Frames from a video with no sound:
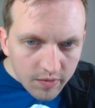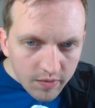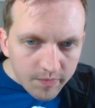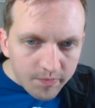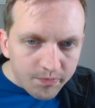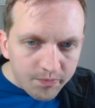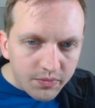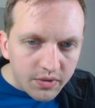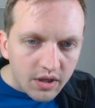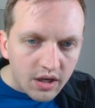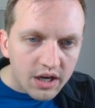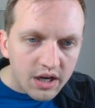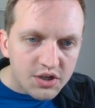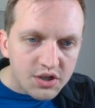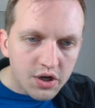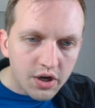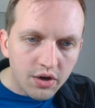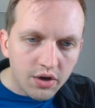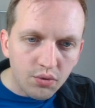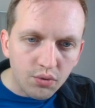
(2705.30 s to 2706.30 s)
Gosh, I
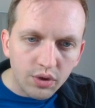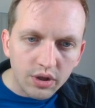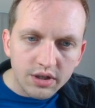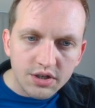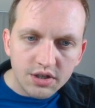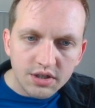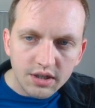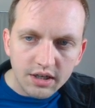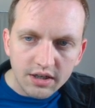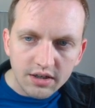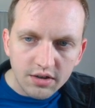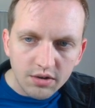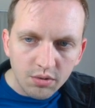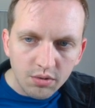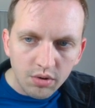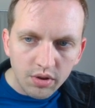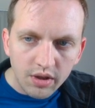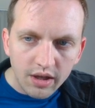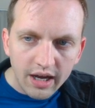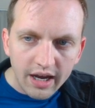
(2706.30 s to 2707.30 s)
could really just like do
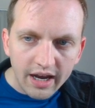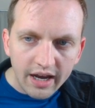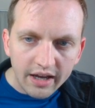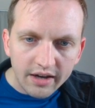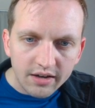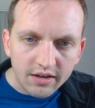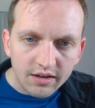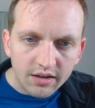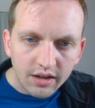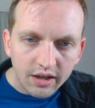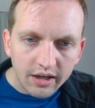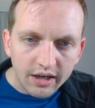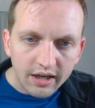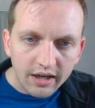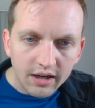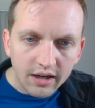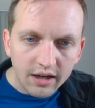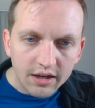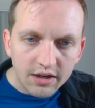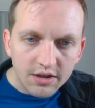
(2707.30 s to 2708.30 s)
that. Like, I
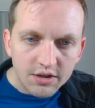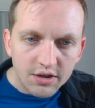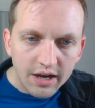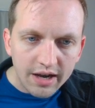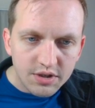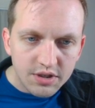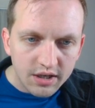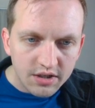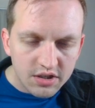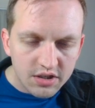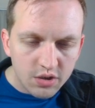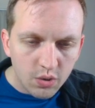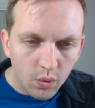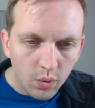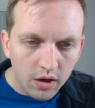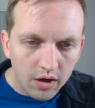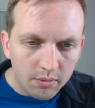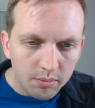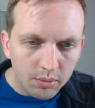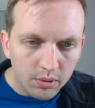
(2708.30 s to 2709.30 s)
could have just like a
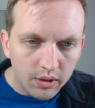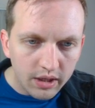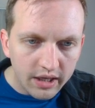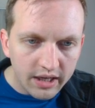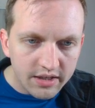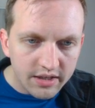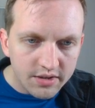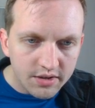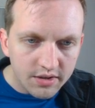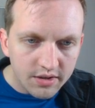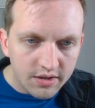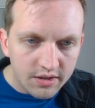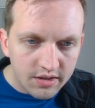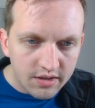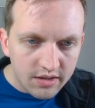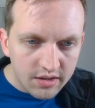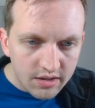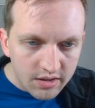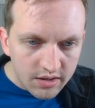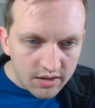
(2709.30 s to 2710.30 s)
square planter,
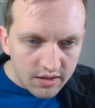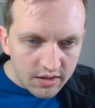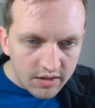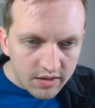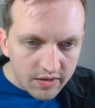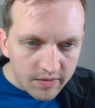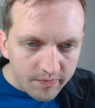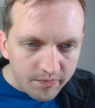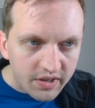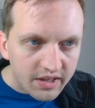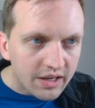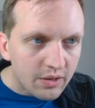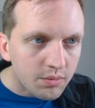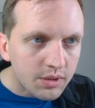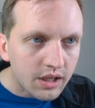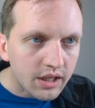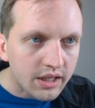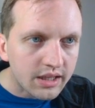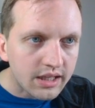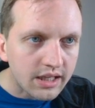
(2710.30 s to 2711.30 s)
and that would
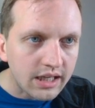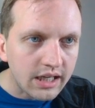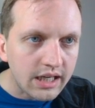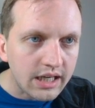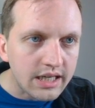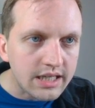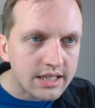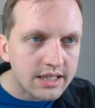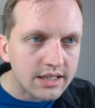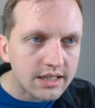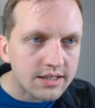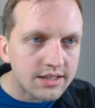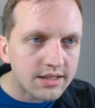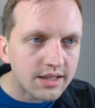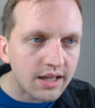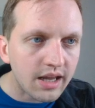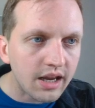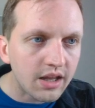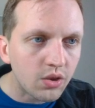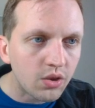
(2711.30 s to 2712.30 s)
be like the easiest
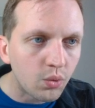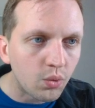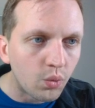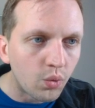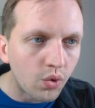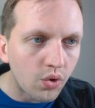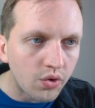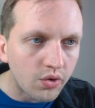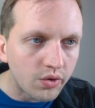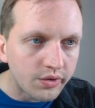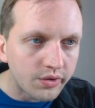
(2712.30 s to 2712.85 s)
thing in the world.